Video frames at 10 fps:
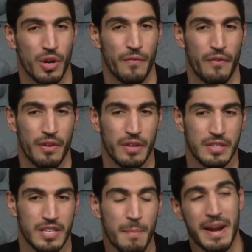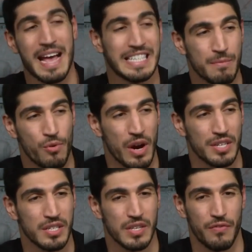So if somebody asks him
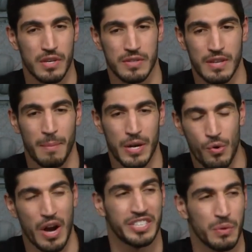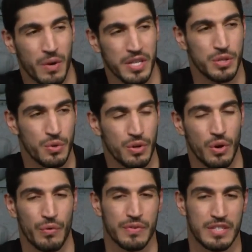questions, if somebody questions what he's
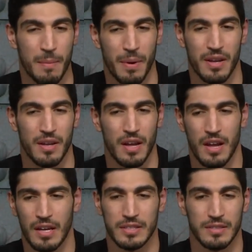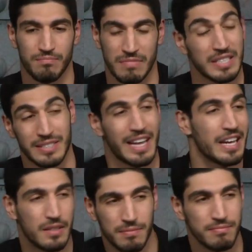doing, or if somebody doesn't
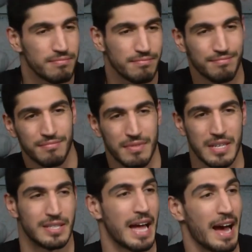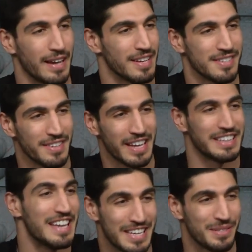like his tie, doesn't
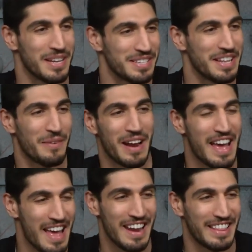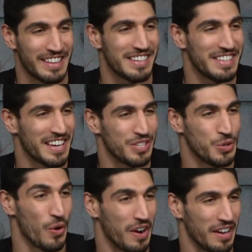like this, doesn't like anything, doesn't like his
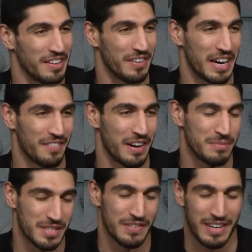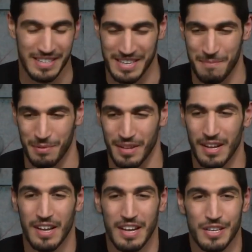shirt color, whatever. I'm just giving an example.
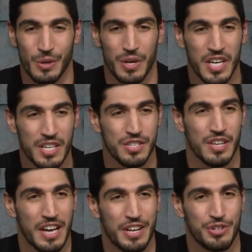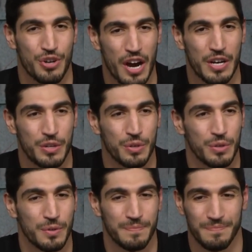So he's trying
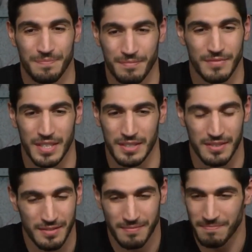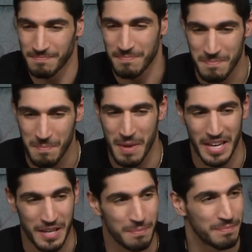to just
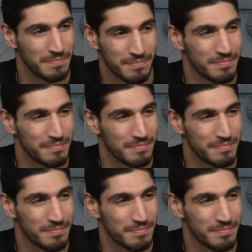make him,